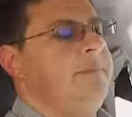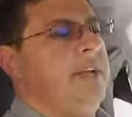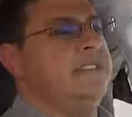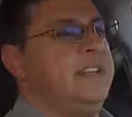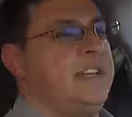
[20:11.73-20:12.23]

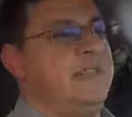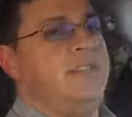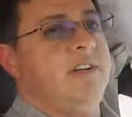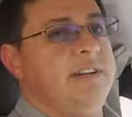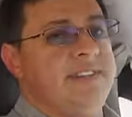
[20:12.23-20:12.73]
It's going to give
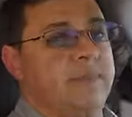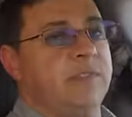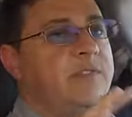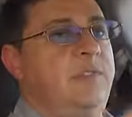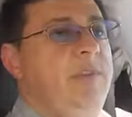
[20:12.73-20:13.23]
you very
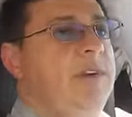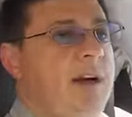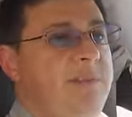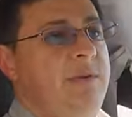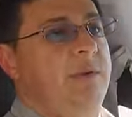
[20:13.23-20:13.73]
similar fuel
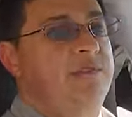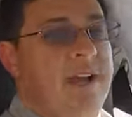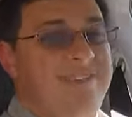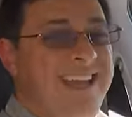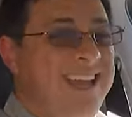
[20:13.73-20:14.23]
economy when
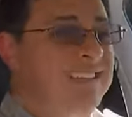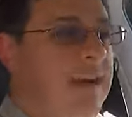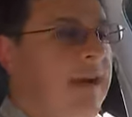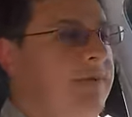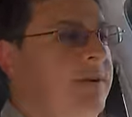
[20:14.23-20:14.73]
driving as a
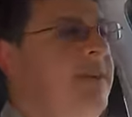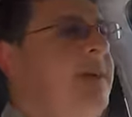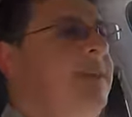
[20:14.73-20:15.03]
hybrid,